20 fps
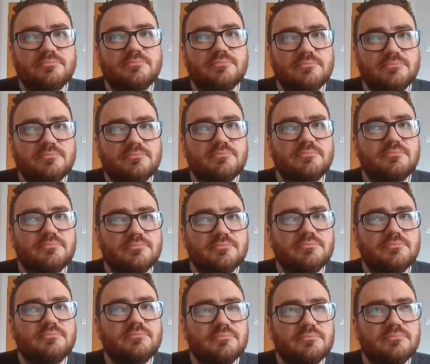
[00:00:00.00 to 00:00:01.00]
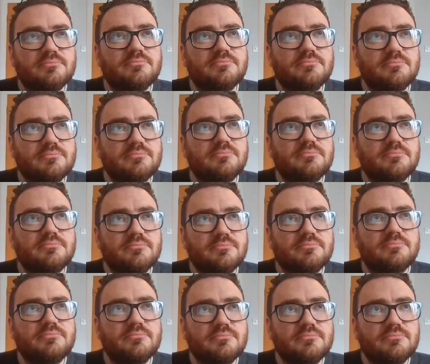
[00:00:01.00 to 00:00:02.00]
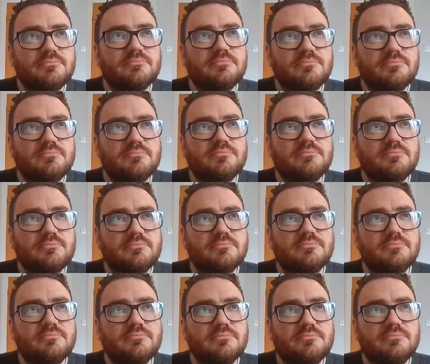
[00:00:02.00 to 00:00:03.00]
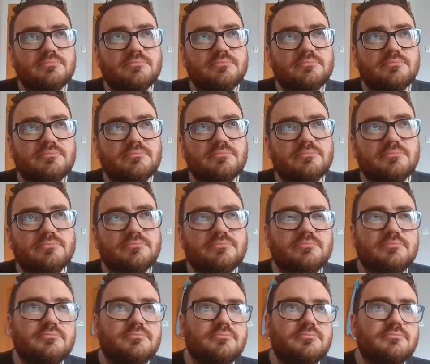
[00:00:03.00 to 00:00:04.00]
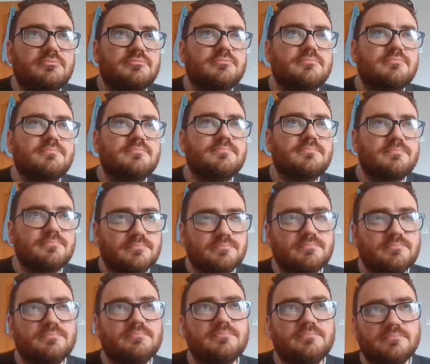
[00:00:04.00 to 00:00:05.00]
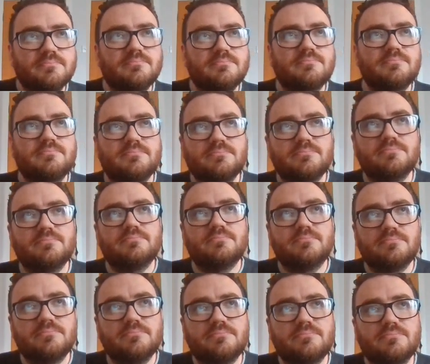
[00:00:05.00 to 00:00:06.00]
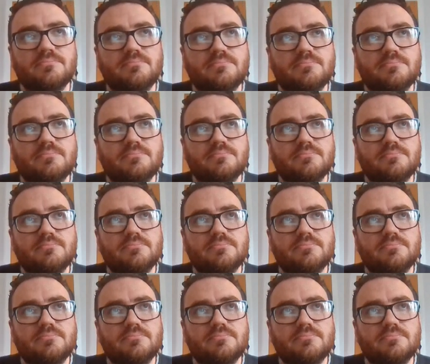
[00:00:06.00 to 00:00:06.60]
(silent)